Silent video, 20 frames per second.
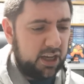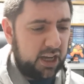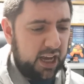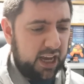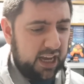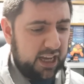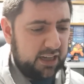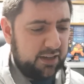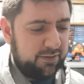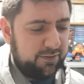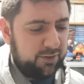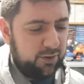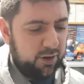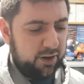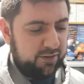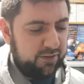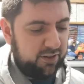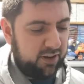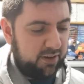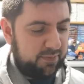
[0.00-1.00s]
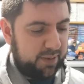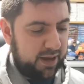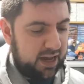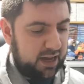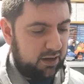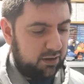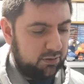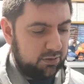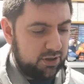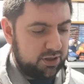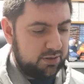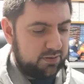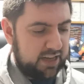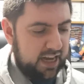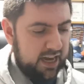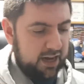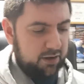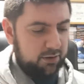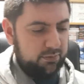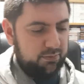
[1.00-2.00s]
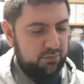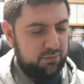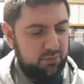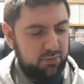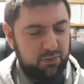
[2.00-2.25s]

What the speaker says: and £45 down